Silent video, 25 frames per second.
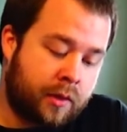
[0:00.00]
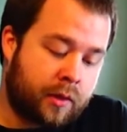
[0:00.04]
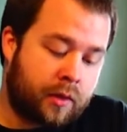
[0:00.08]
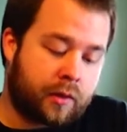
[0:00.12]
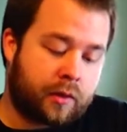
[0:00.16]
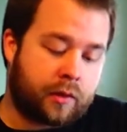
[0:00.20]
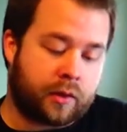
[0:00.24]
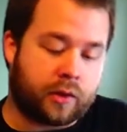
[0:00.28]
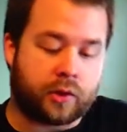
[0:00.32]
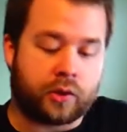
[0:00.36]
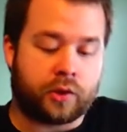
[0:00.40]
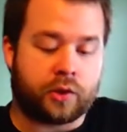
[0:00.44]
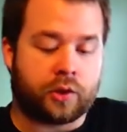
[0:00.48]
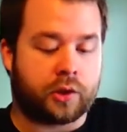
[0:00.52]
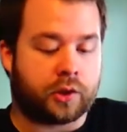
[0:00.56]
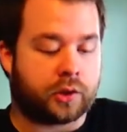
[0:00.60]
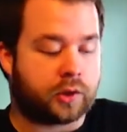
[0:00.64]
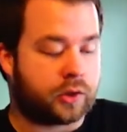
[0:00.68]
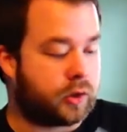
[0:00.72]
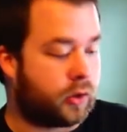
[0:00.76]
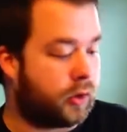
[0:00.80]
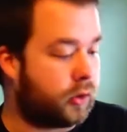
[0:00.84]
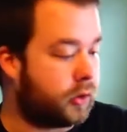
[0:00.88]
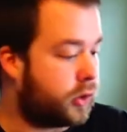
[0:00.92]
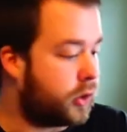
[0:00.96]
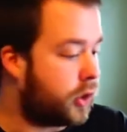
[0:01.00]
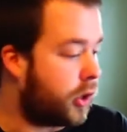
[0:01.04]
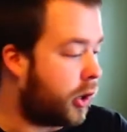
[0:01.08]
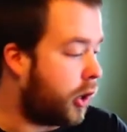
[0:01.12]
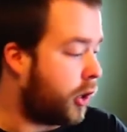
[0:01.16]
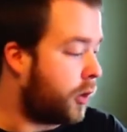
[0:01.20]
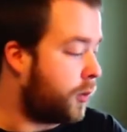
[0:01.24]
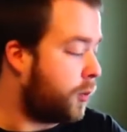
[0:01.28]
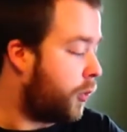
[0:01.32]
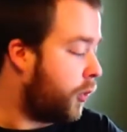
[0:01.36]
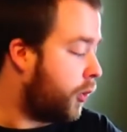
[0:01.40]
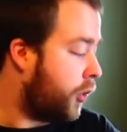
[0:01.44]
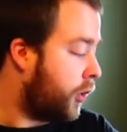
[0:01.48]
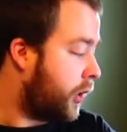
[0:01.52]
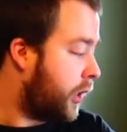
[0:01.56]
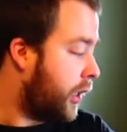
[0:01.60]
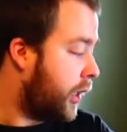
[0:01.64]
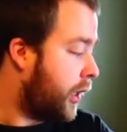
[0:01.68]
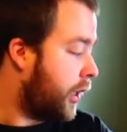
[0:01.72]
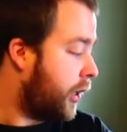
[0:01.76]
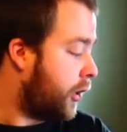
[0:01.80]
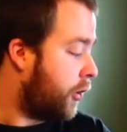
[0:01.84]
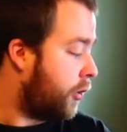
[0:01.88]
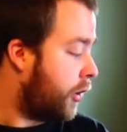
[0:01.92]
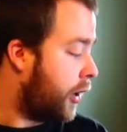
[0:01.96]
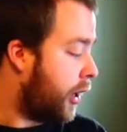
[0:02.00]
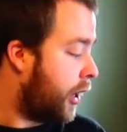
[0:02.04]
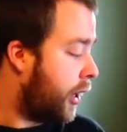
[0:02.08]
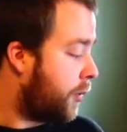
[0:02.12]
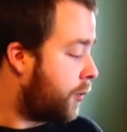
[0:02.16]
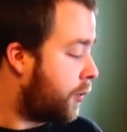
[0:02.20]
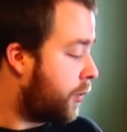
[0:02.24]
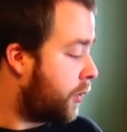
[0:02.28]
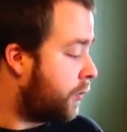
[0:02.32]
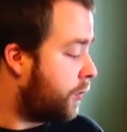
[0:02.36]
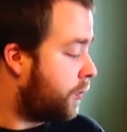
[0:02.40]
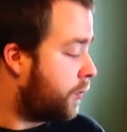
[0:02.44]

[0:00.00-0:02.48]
This is just old cardboard that I grabbed.